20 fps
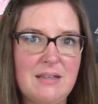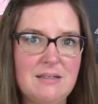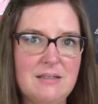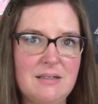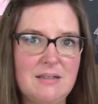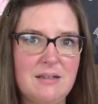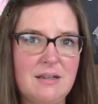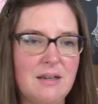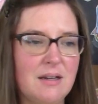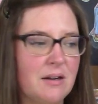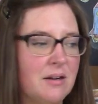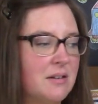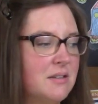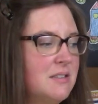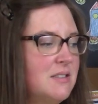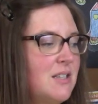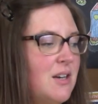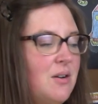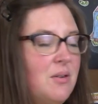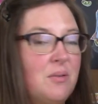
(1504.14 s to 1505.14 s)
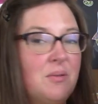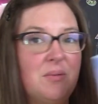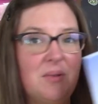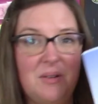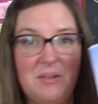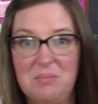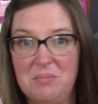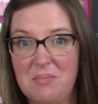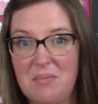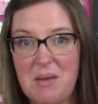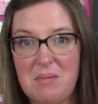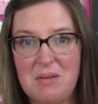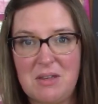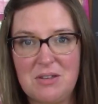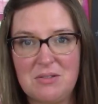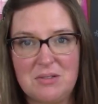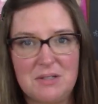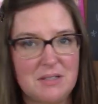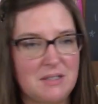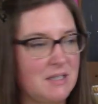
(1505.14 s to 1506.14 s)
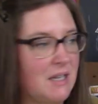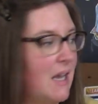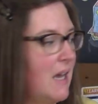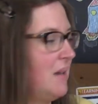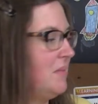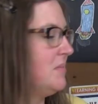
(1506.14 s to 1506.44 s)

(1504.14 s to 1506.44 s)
in here, so we'll maybe use this again.